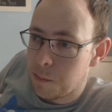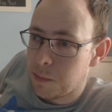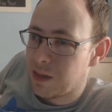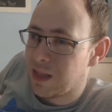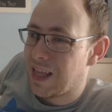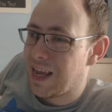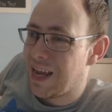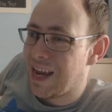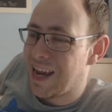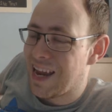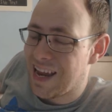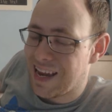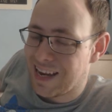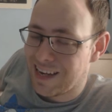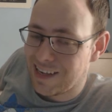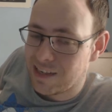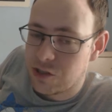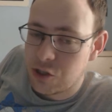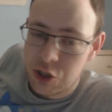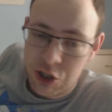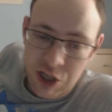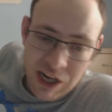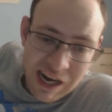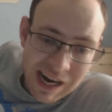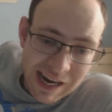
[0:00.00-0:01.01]
play
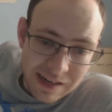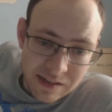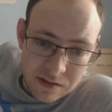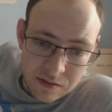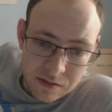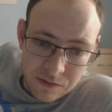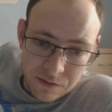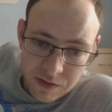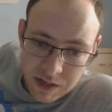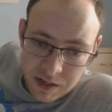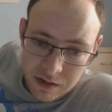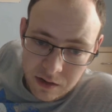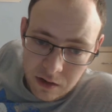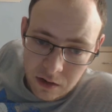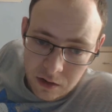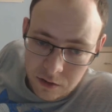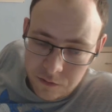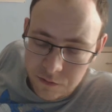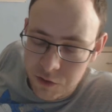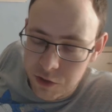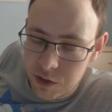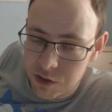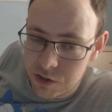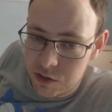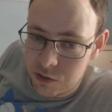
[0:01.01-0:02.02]
and chat video, the
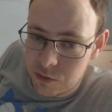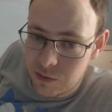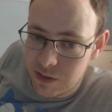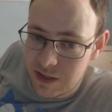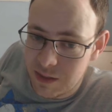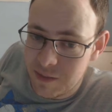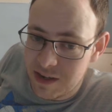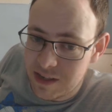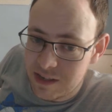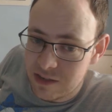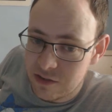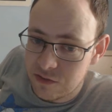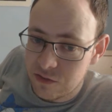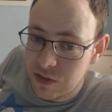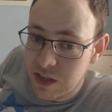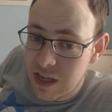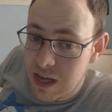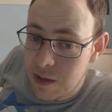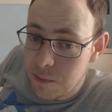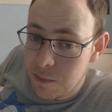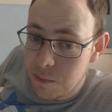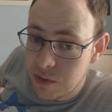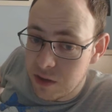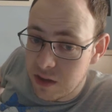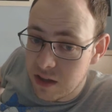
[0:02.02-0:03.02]
first 20 minutes of
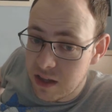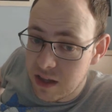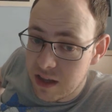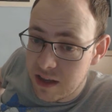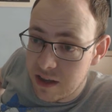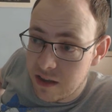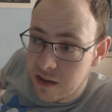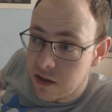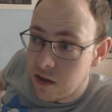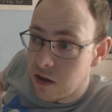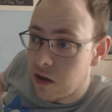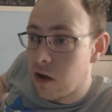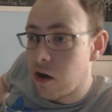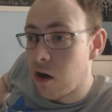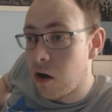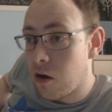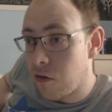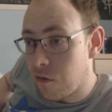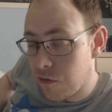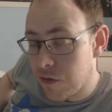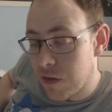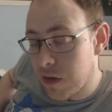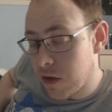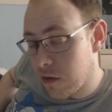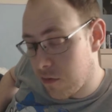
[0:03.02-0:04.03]
gameplay
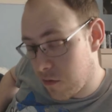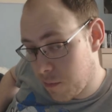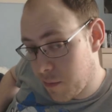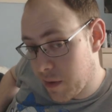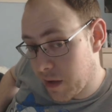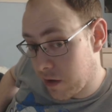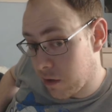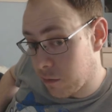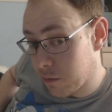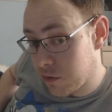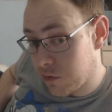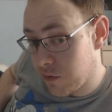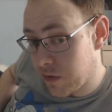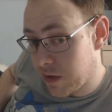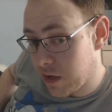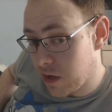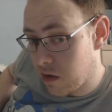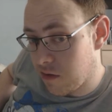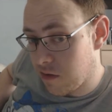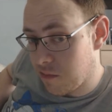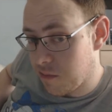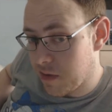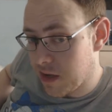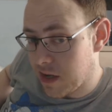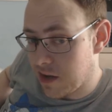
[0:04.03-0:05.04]
of the other pickups
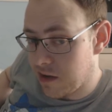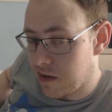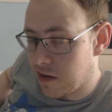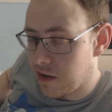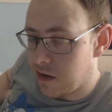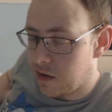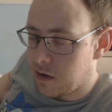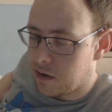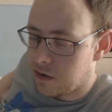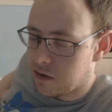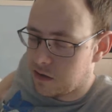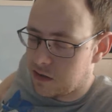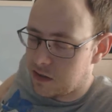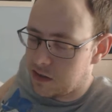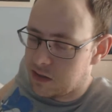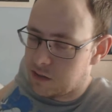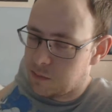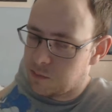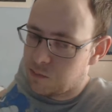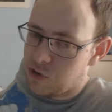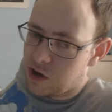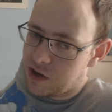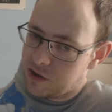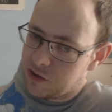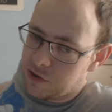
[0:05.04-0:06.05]
video I've made, because it's
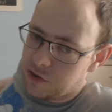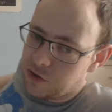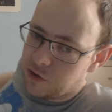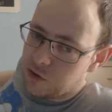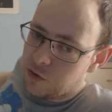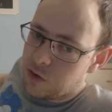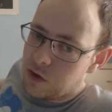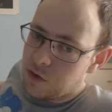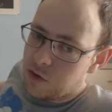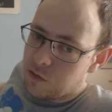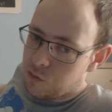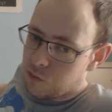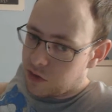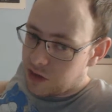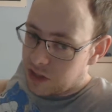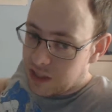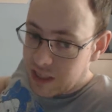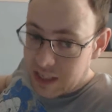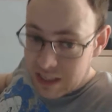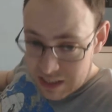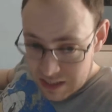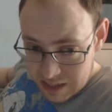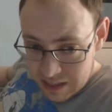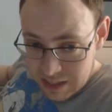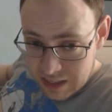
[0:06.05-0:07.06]
a brand new
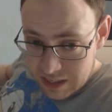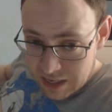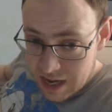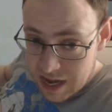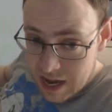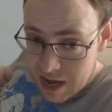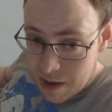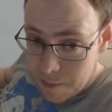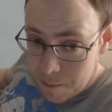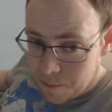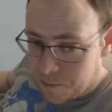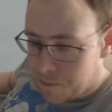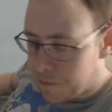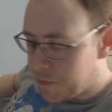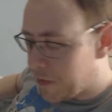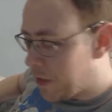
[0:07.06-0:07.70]
released game.